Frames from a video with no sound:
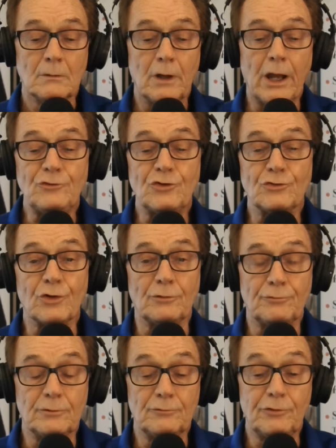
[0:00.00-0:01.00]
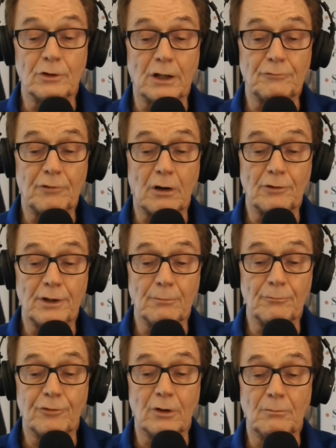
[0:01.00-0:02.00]
Agents on foot had followed him
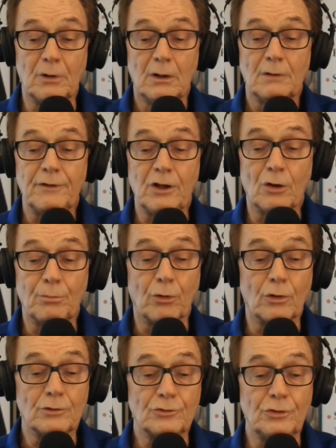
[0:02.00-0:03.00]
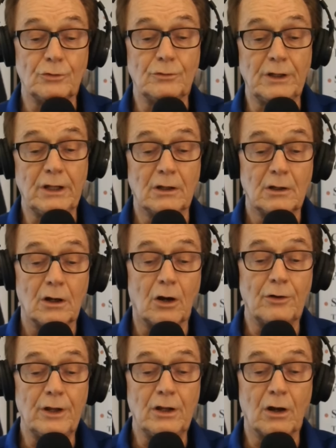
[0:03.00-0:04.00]
from the airport to the
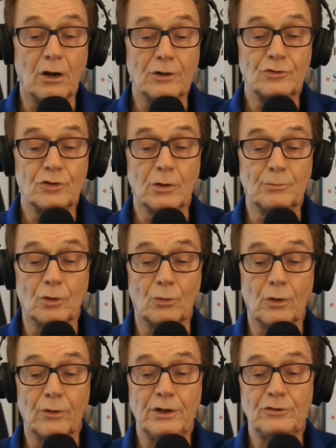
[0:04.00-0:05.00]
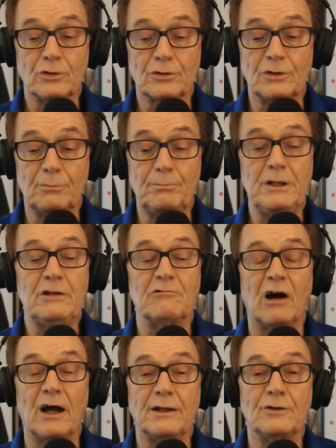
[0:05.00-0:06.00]
RER terminal, where he took the B
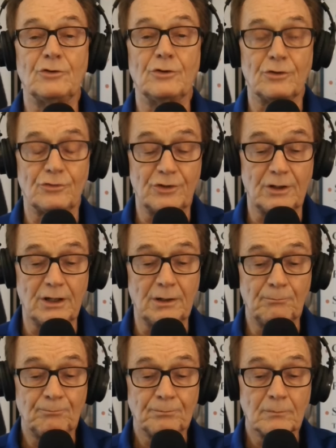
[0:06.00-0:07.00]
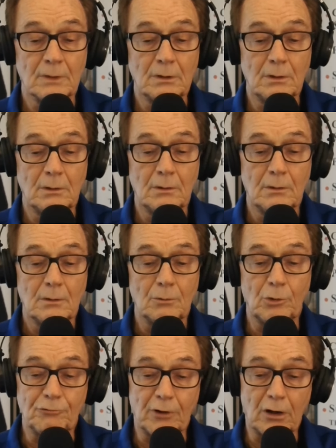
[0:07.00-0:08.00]
line into the city.
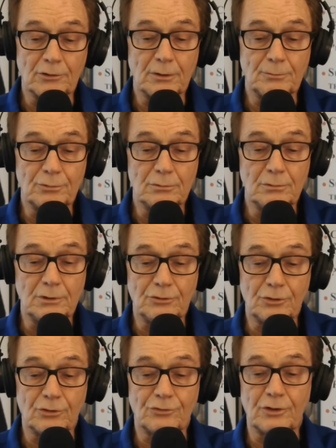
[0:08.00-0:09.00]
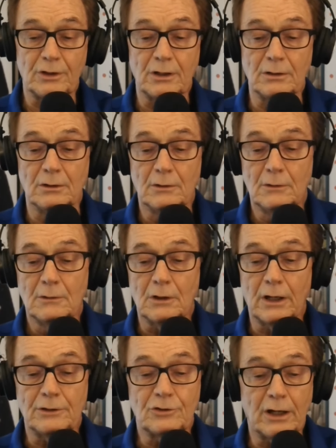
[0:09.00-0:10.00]
We followed him into the city, and
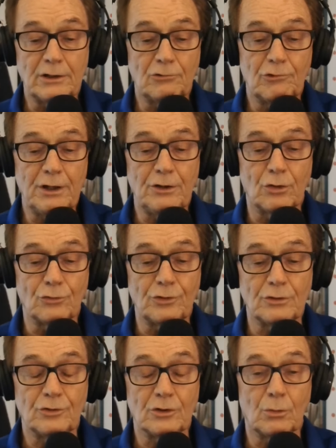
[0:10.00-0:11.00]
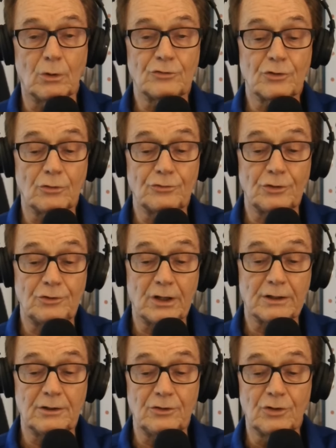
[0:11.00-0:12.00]
I had tied the radios into the West Coast
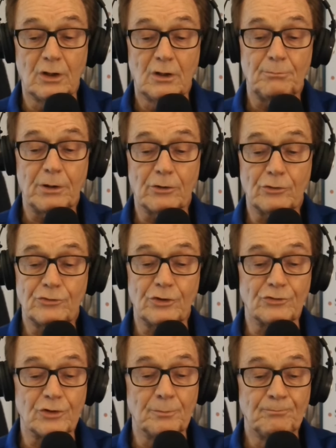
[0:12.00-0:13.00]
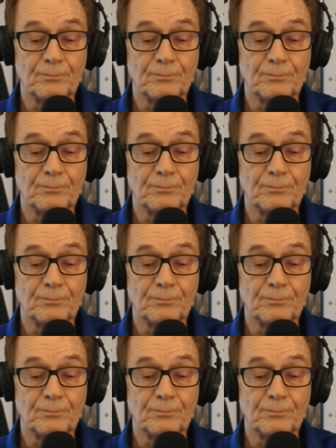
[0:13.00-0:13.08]
Detectives Paris system,